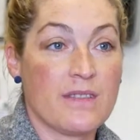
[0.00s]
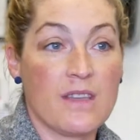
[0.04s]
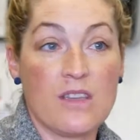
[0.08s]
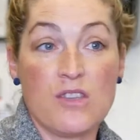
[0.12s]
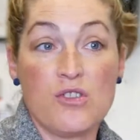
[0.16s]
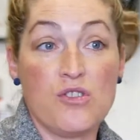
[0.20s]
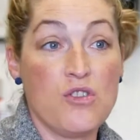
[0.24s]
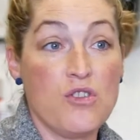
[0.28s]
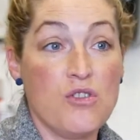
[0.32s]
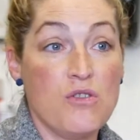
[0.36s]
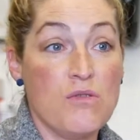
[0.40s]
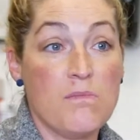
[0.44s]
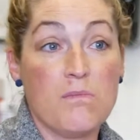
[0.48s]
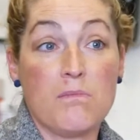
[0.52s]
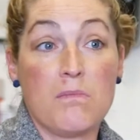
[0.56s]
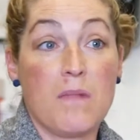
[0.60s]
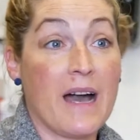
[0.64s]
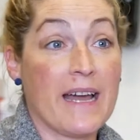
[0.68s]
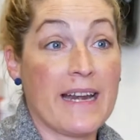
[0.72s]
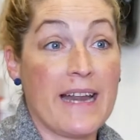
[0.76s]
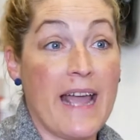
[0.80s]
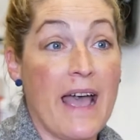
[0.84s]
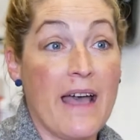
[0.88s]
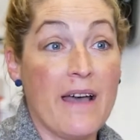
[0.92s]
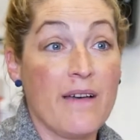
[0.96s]
that you
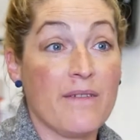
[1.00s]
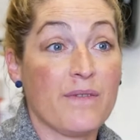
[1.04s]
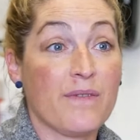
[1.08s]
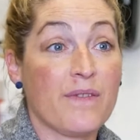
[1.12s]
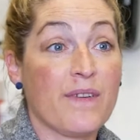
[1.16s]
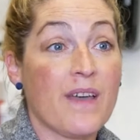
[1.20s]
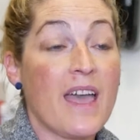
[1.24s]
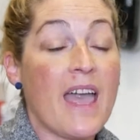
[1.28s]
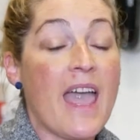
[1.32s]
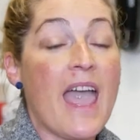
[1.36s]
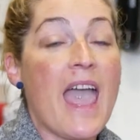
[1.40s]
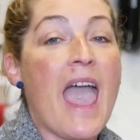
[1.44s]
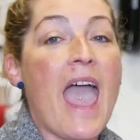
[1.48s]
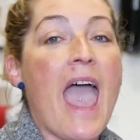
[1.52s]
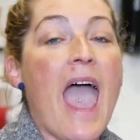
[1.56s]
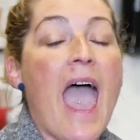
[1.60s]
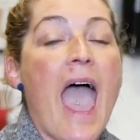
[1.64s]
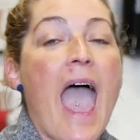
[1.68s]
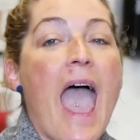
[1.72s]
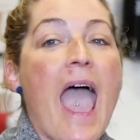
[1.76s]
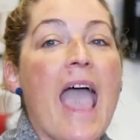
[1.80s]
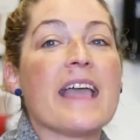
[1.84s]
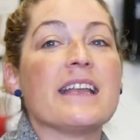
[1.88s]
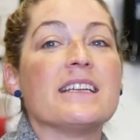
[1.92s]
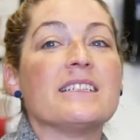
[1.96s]
might have.
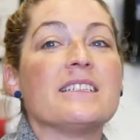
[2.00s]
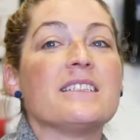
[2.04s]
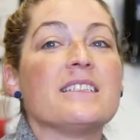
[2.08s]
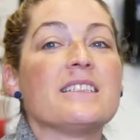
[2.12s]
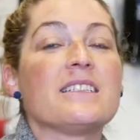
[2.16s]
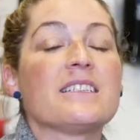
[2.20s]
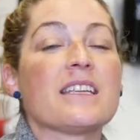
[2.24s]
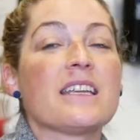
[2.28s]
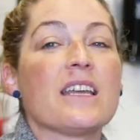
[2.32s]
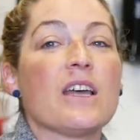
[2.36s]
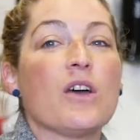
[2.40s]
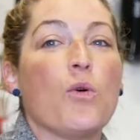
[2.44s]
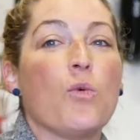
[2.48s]
And